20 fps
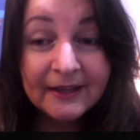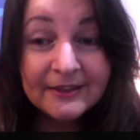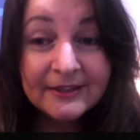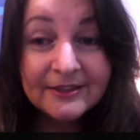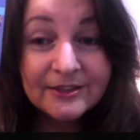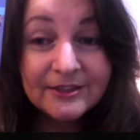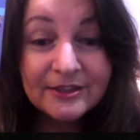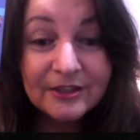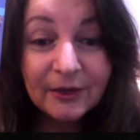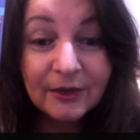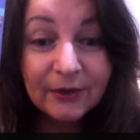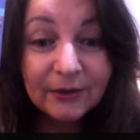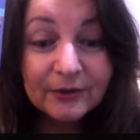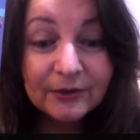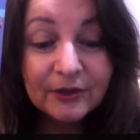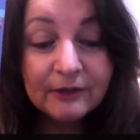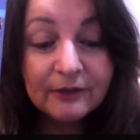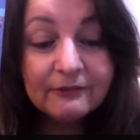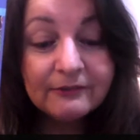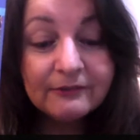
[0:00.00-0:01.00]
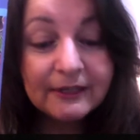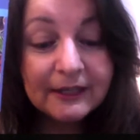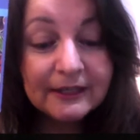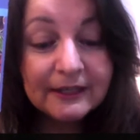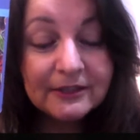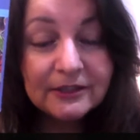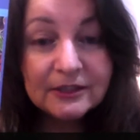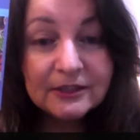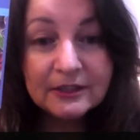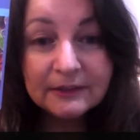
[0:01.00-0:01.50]
So don't
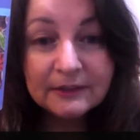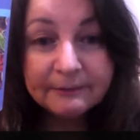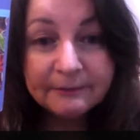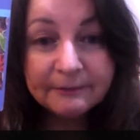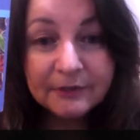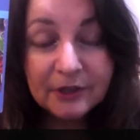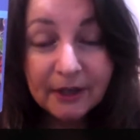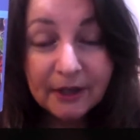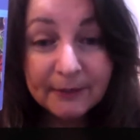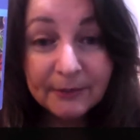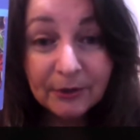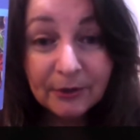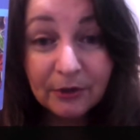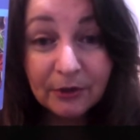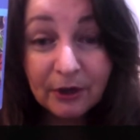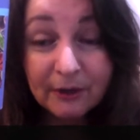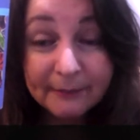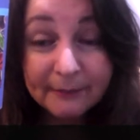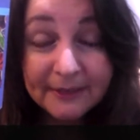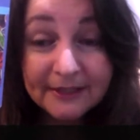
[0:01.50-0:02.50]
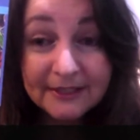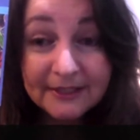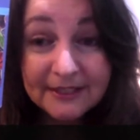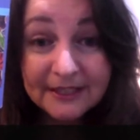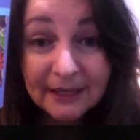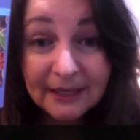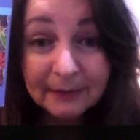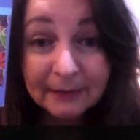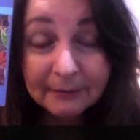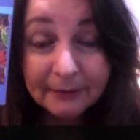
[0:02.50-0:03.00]
forget to type your comments
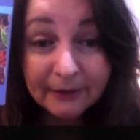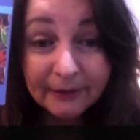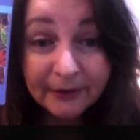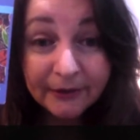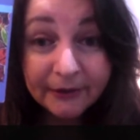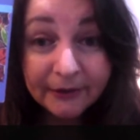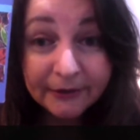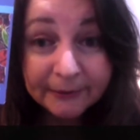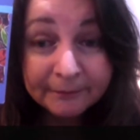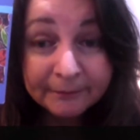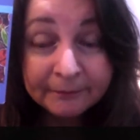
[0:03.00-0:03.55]
down below.